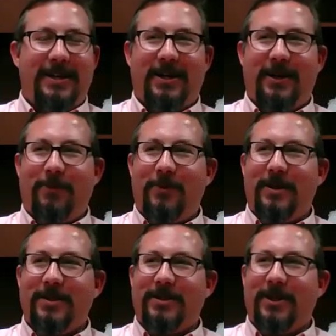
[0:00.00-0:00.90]
couple
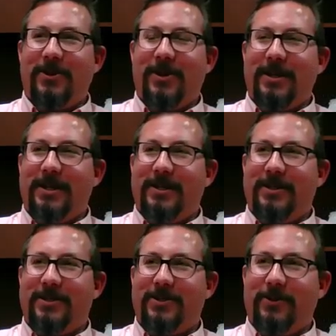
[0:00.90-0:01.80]
months later, I needed
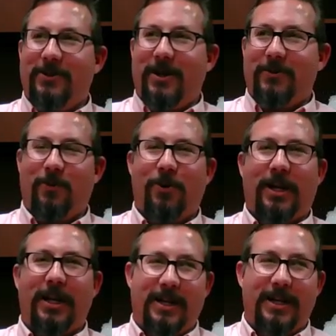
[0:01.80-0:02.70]
to. I was
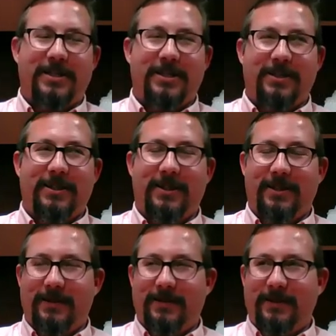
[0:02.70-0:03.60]
working nights at a
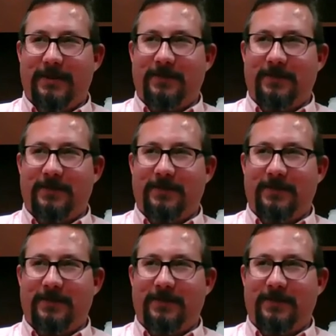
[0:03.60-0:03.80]
at a